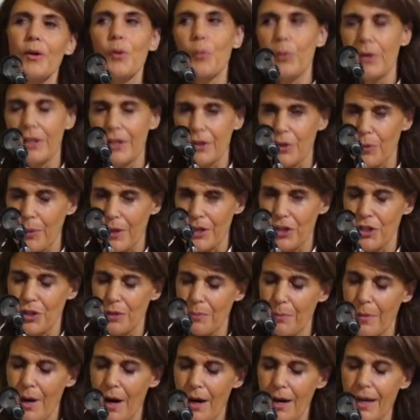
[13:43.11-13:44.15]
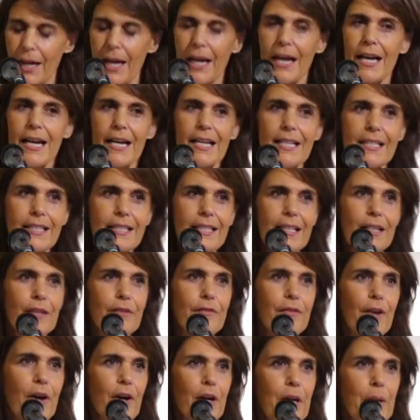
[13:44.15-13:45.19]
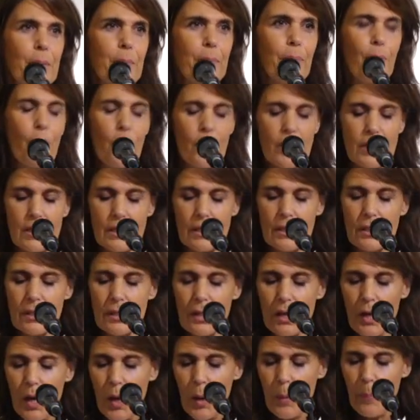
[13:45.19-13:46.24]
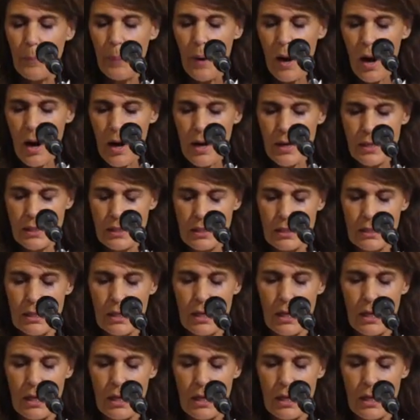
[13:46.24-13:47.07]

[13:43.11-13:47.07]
with a question mark, is still a very important part